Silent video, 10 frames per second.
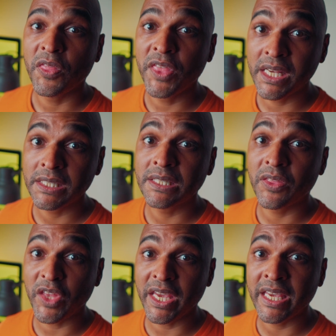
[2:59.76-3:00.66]
This
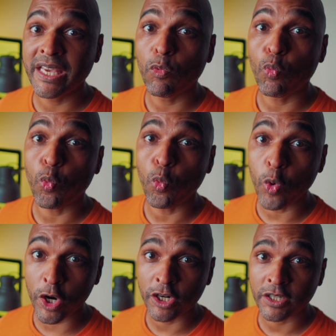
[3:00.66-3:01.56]
thing
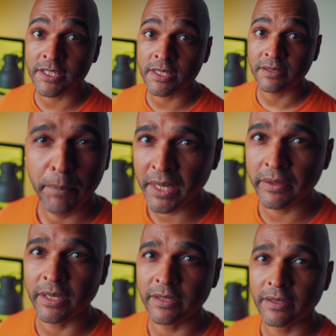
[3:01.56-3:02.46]
works,
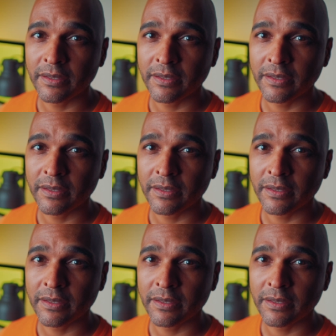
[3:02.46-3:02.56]
period.